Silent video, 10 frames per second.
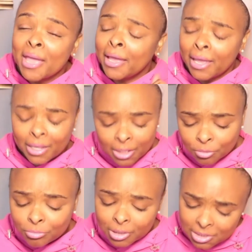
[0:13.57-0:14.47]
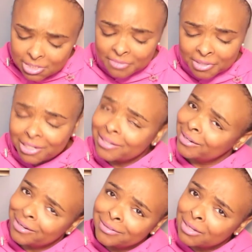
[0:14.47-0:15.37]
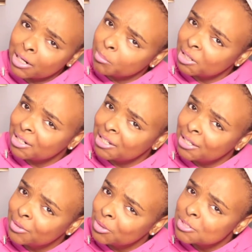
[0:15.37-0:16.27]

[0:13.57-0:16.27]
and relatively not a lot of money either.